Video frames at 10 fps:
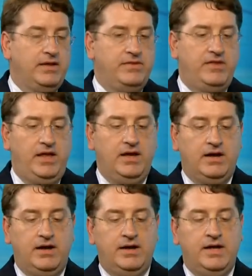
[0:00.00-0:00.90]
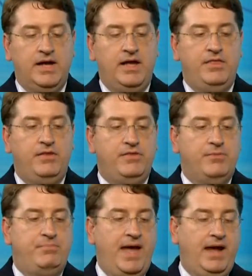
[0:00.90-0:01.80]
The
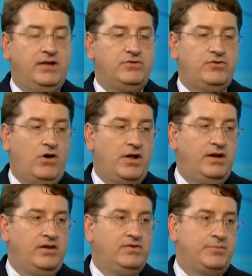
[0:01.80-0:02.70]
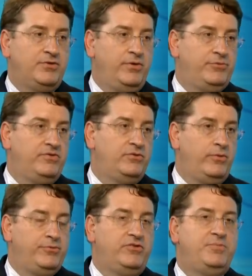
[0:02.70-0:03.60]
bank sought an exemption with
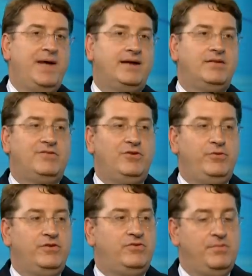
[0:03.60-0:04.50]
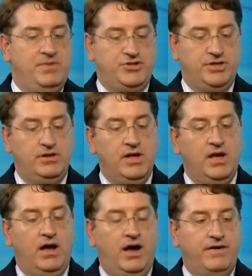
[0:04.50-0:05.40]
respect to the submission
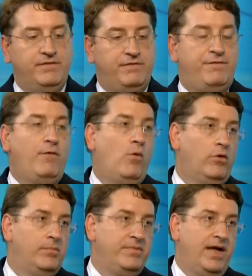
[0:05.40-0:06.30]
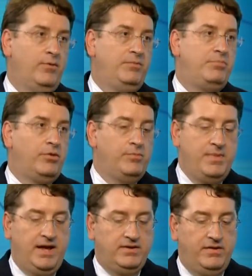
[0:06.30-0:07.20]
of a form that would permit